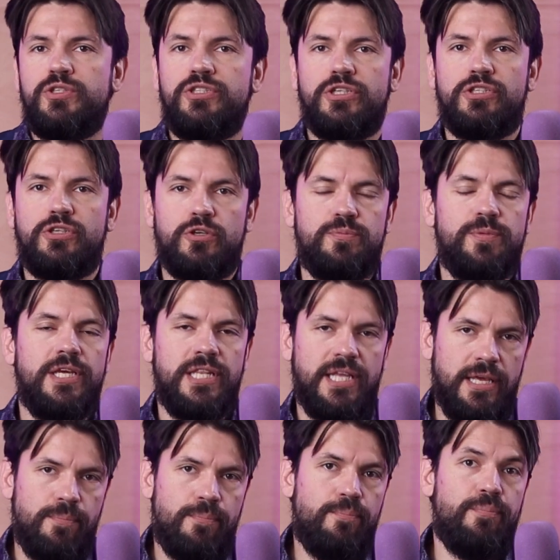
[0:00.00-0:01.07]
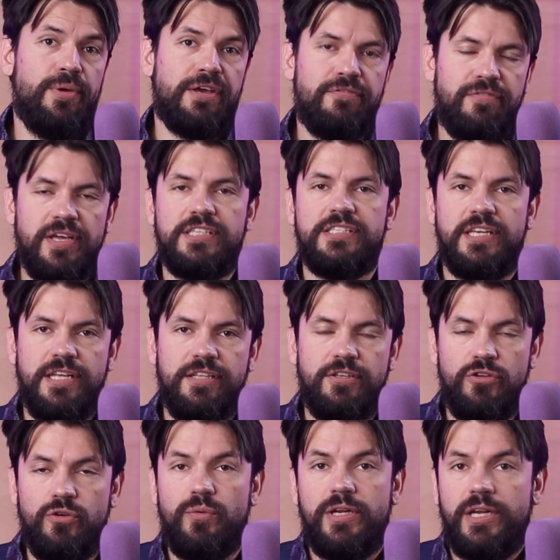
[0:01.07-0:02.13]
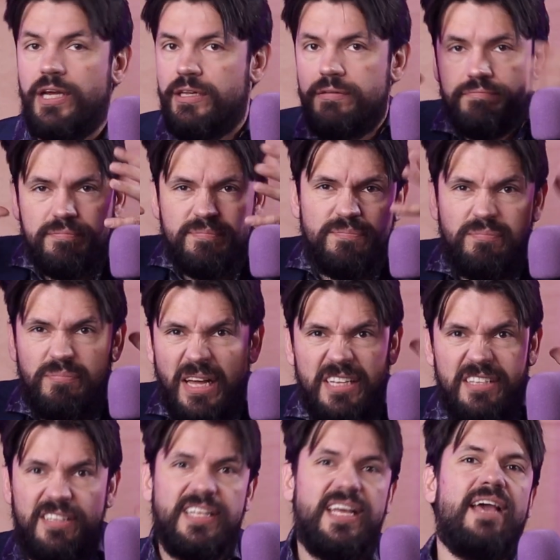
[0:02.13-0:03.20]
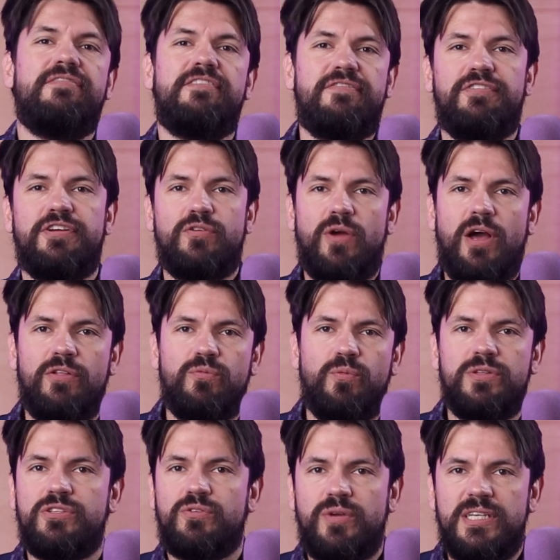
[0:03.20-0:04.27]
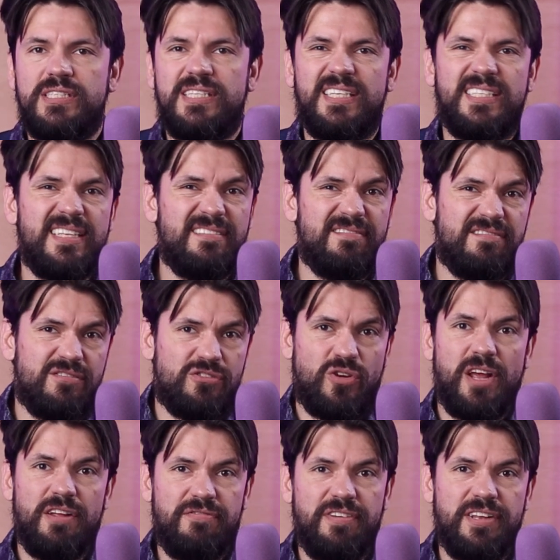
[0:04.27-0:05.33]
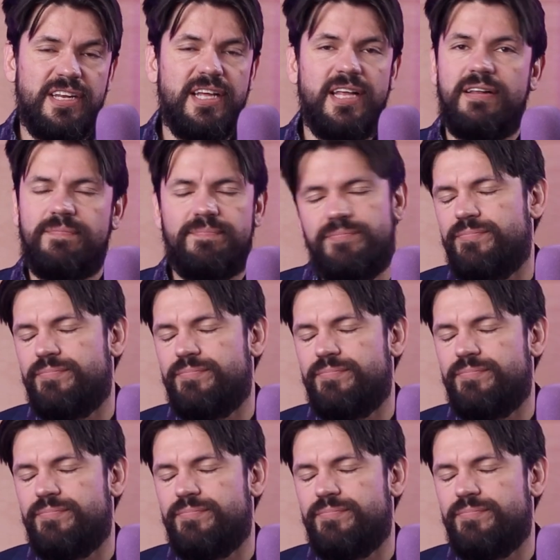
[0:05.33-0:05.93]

which just shows me the big things I need to do and then I manually have to figure out what the rest is and try to fit it in.